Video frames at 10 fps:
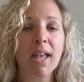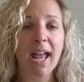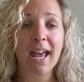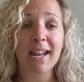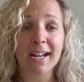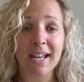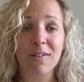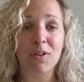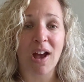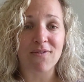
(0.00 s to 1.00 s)
And again,
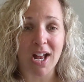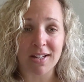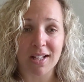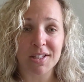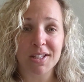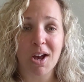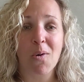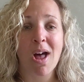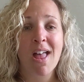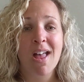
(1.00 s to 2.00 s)
if you have not done
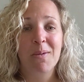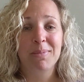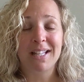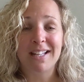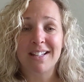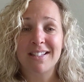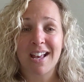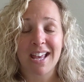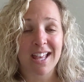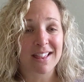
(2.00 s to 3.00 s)
so, please
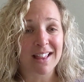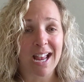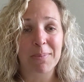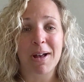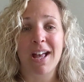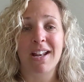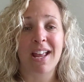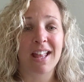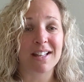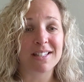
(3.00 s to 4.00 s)
hit the like button
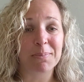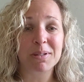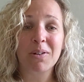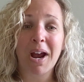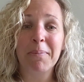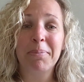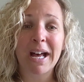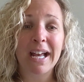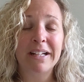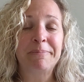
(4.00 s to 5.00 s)
and the subscribe
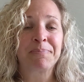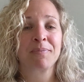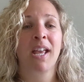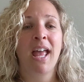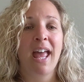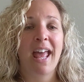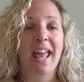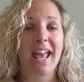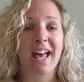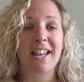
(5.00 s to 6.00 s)
button.
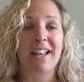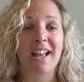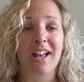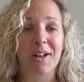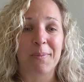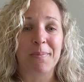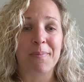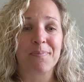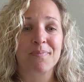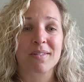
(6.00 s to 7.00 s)
And
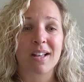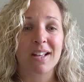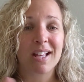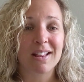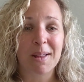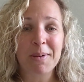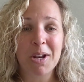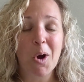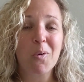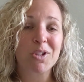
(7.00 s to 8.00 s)
let me
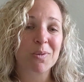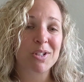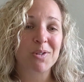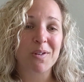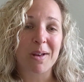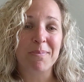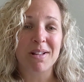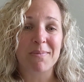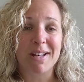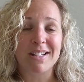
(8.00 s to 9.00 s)
know which ones you
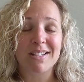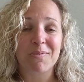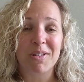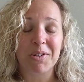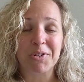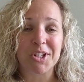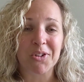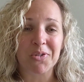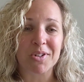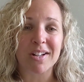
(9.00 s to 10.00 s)
implement with your
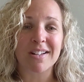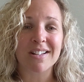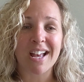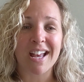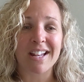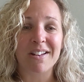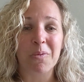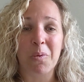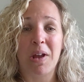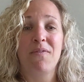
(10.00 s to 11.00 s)
children. And
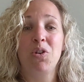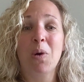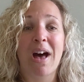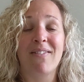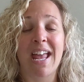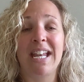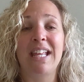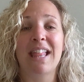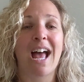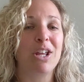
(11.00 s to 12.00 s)
if you have
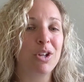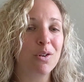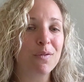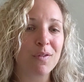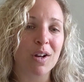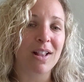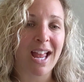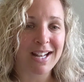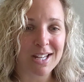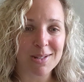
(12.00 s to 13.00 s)
any that you feel
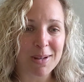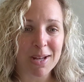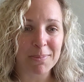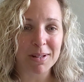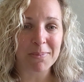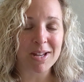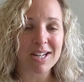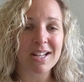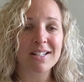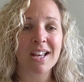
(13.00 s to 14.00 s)
like need to be
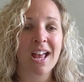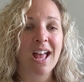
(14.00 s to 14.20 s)
implemented,